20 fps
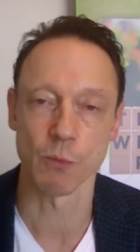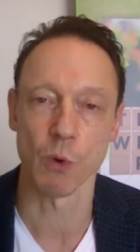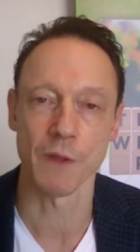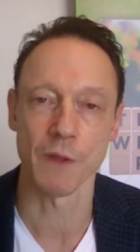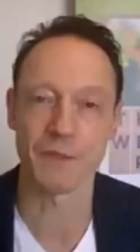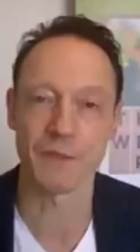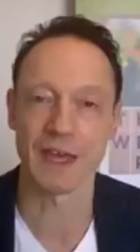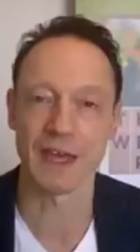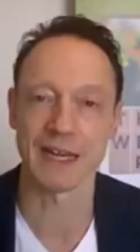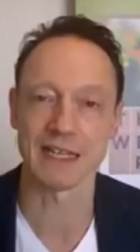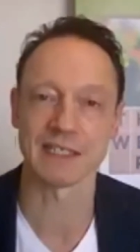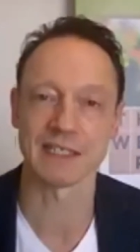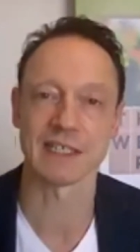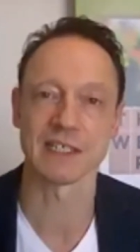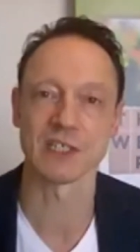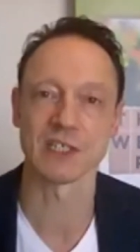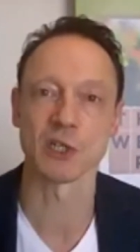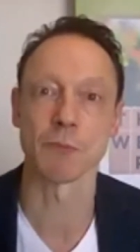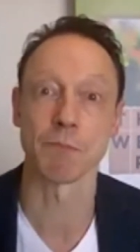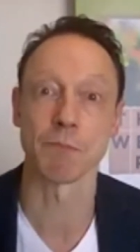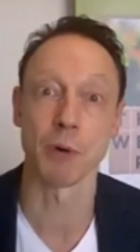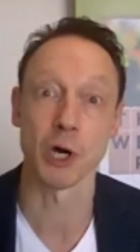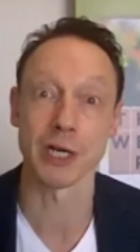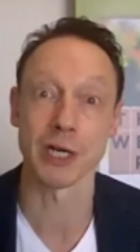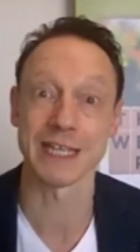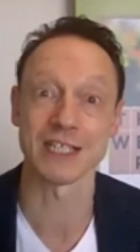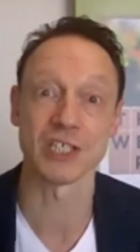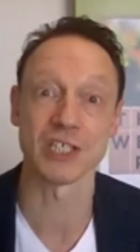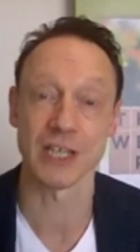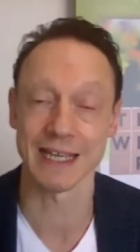What that is your
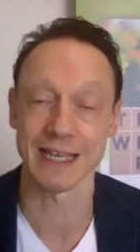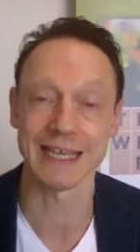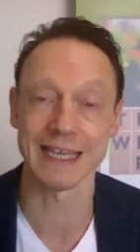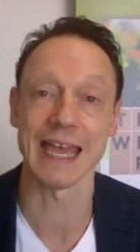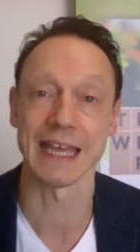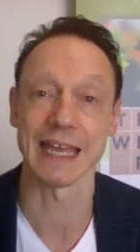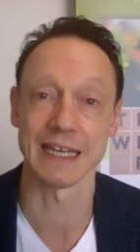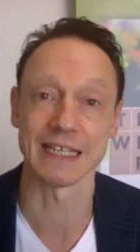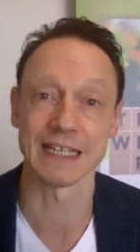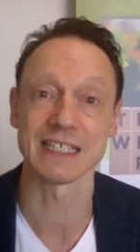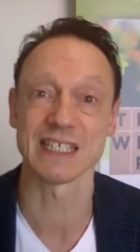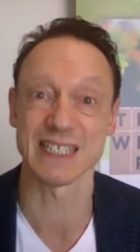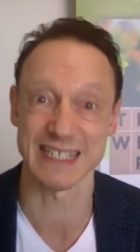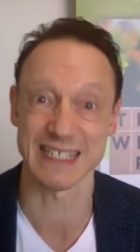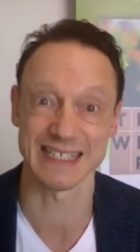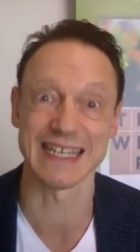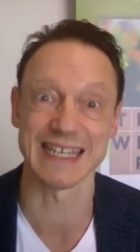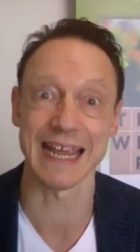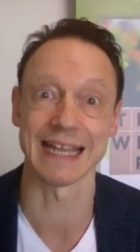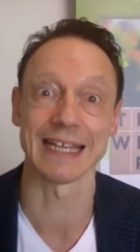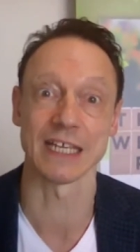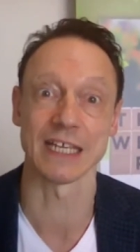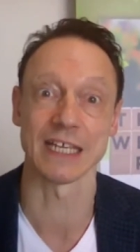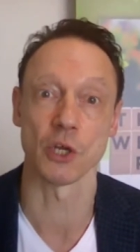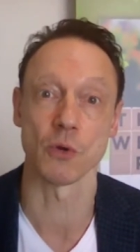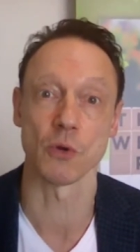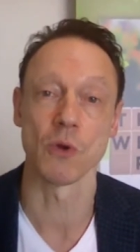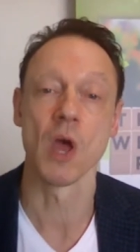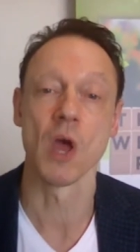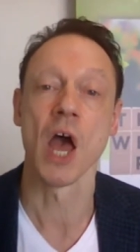body, again, it's telling
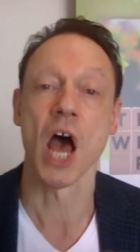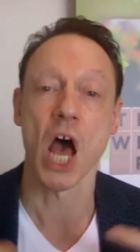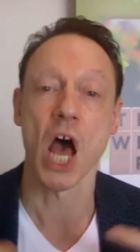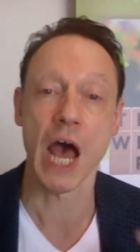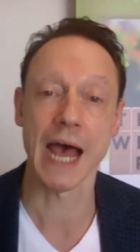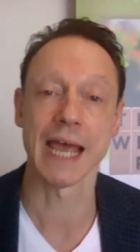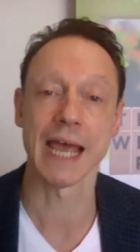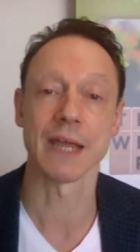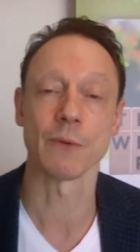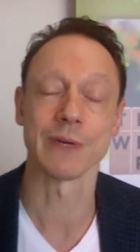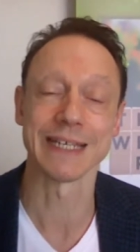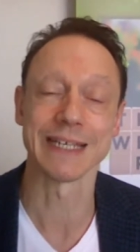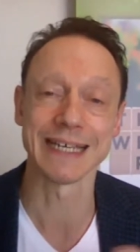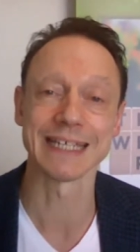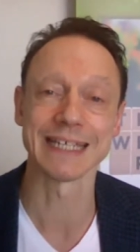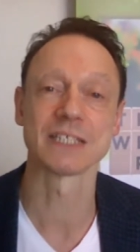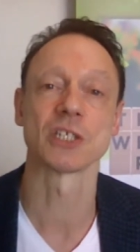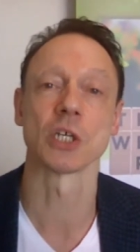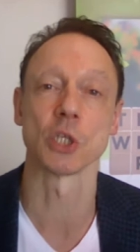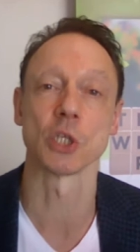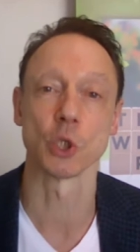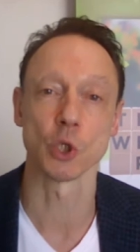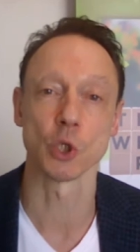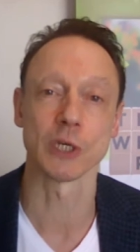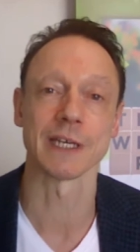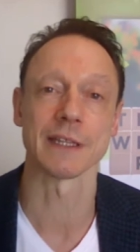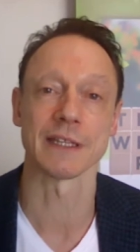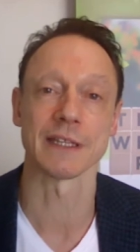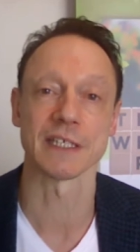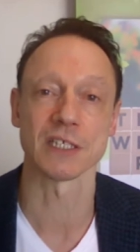you, hey, we need to
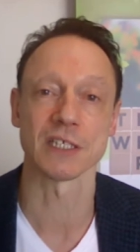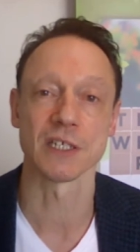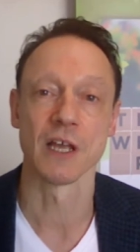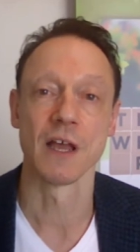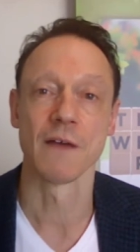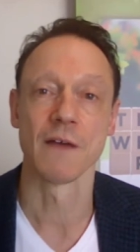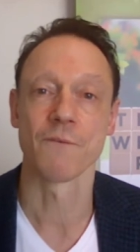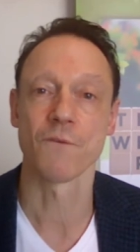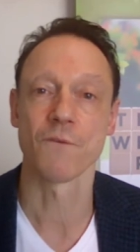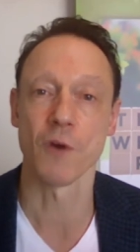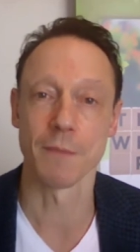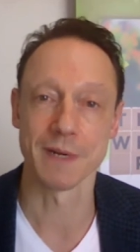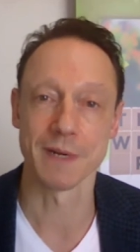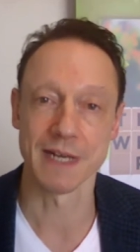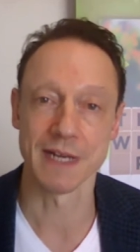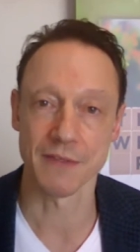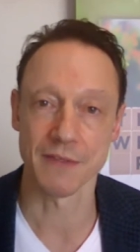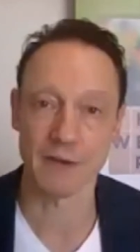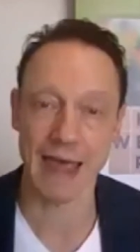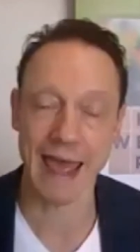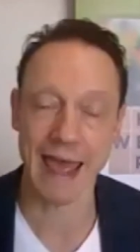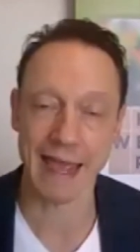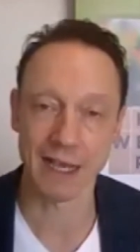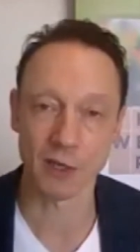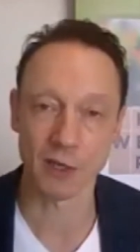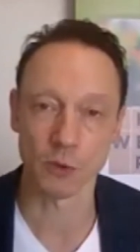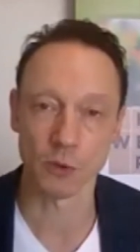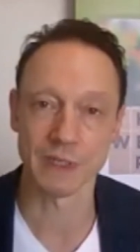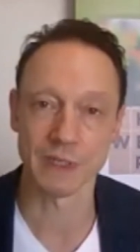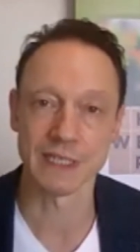look at this from another angle.